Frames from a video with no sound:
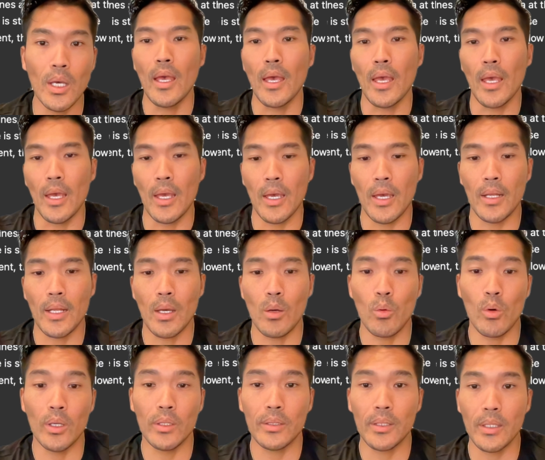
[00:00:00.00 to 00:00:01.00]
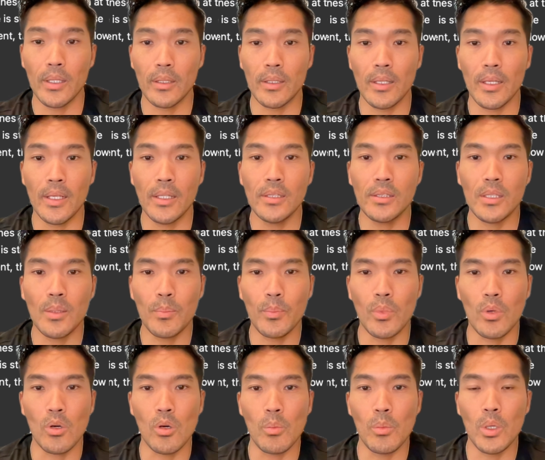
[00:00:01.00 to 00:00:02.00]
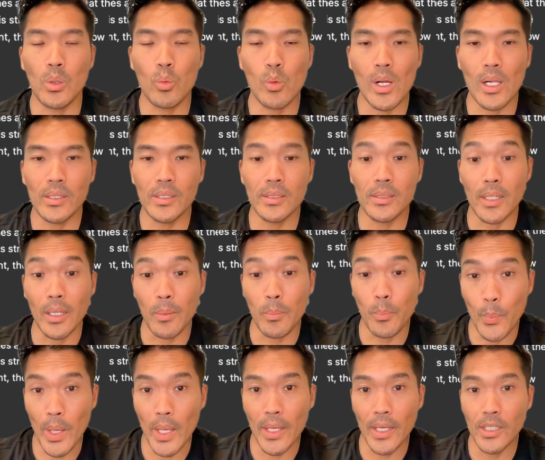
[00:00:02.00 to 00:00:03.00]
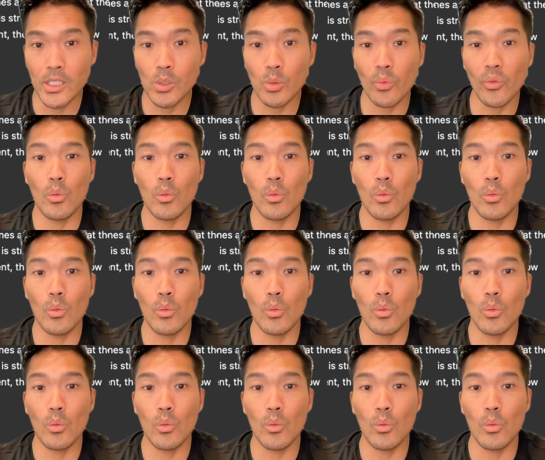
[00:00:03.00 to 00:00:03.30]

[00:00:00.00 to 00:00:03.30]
And I wanted a simple but well-designed page